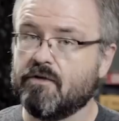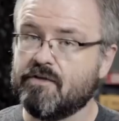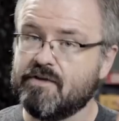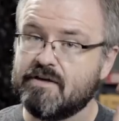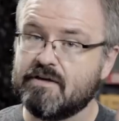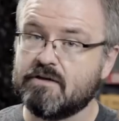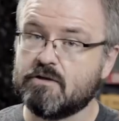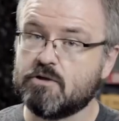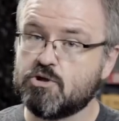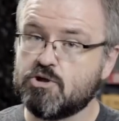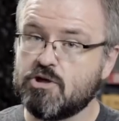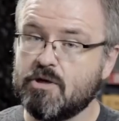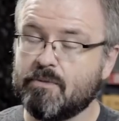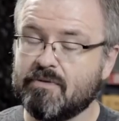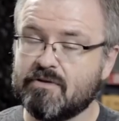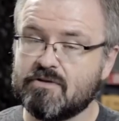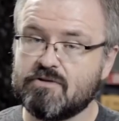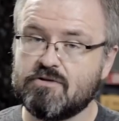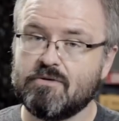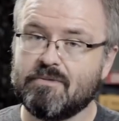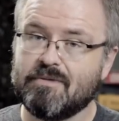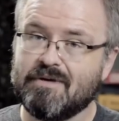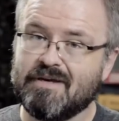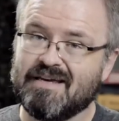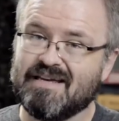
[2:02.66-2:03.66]
They didn't ship it
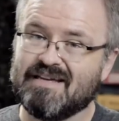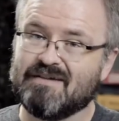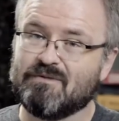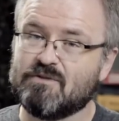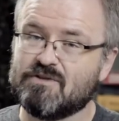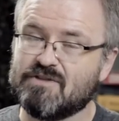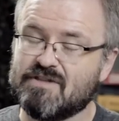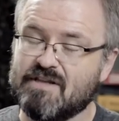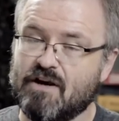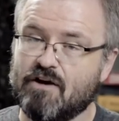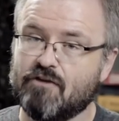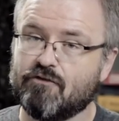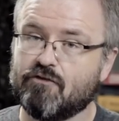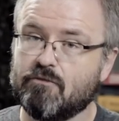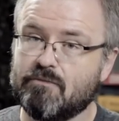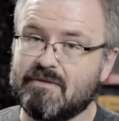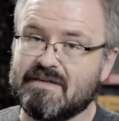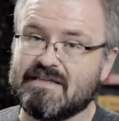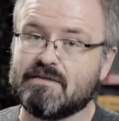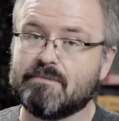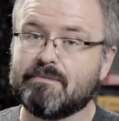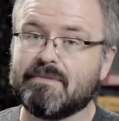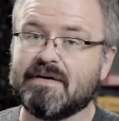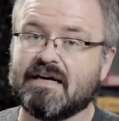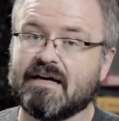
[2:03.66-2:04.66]
to me, it was there for me
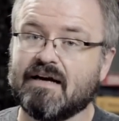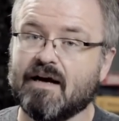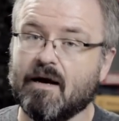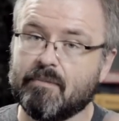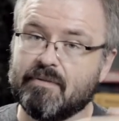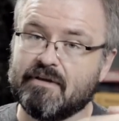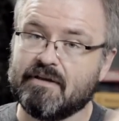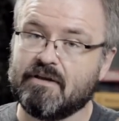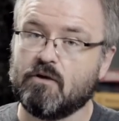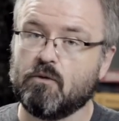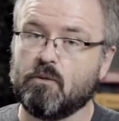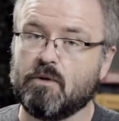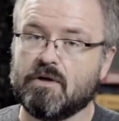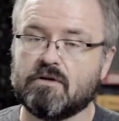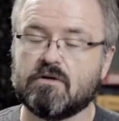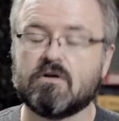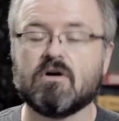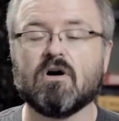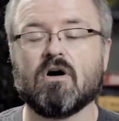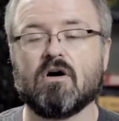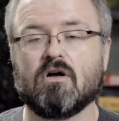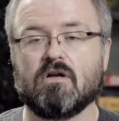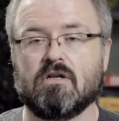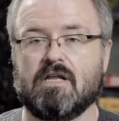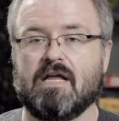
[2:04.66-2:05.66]
to pick up in the will
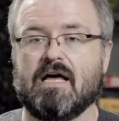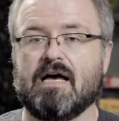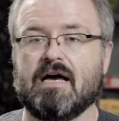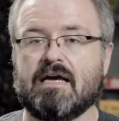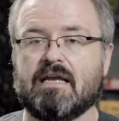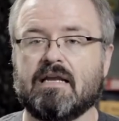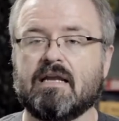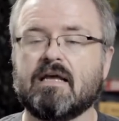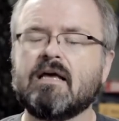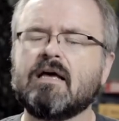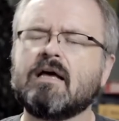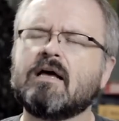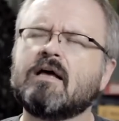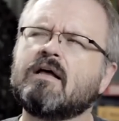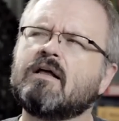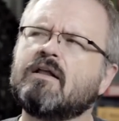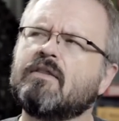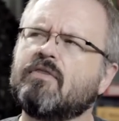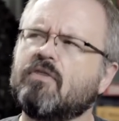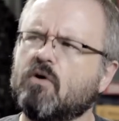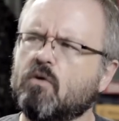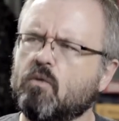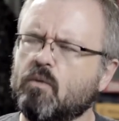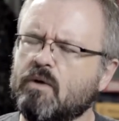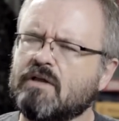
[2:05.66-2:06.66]
call line.
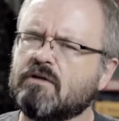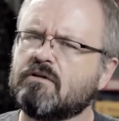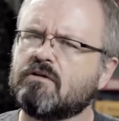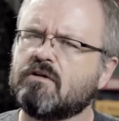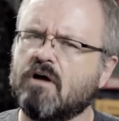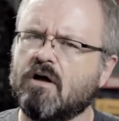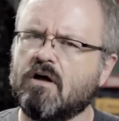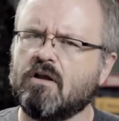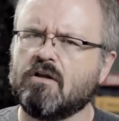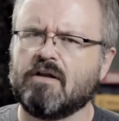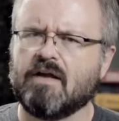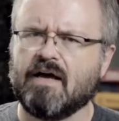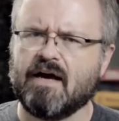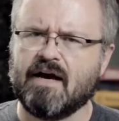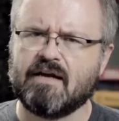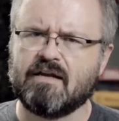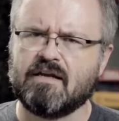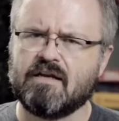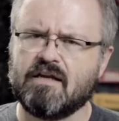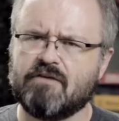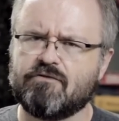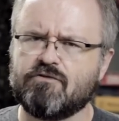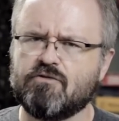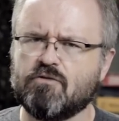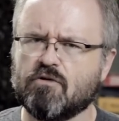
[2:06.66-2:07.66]
The will call line,
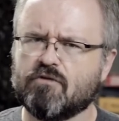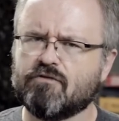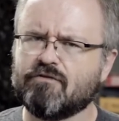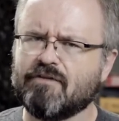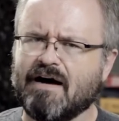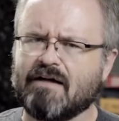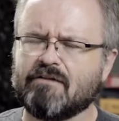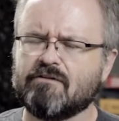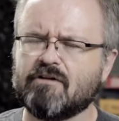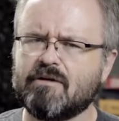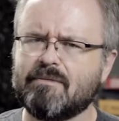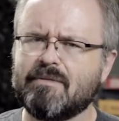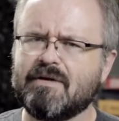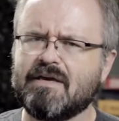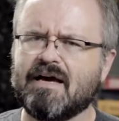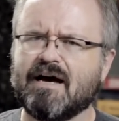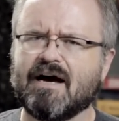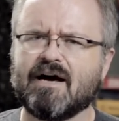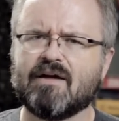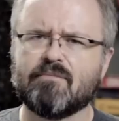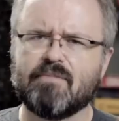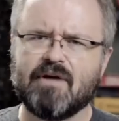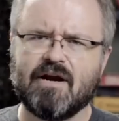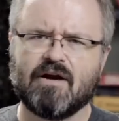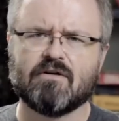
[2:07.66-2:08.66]
if you were following me
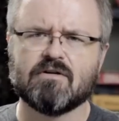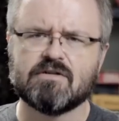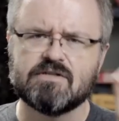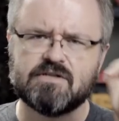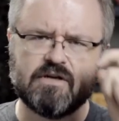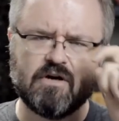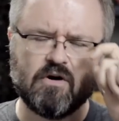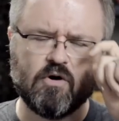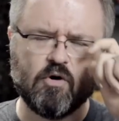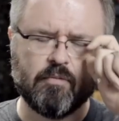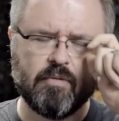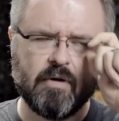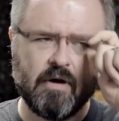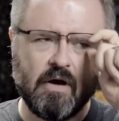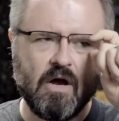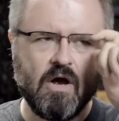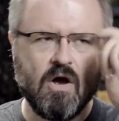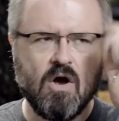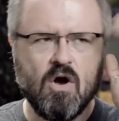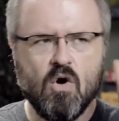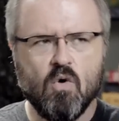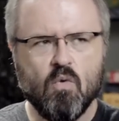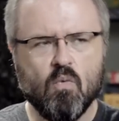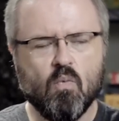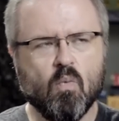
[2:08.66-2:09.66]
on Periscope,
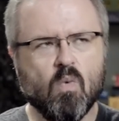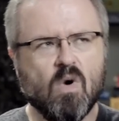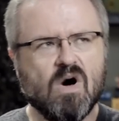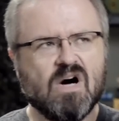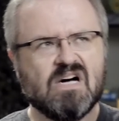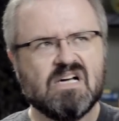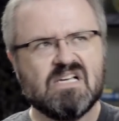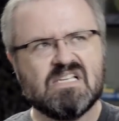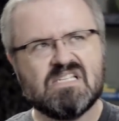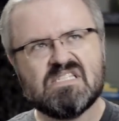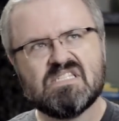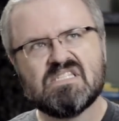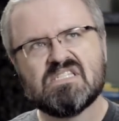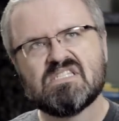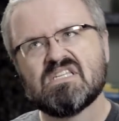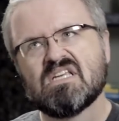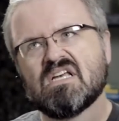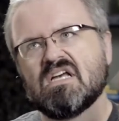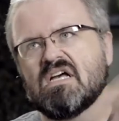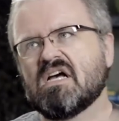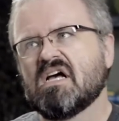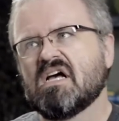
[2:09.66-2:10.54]
was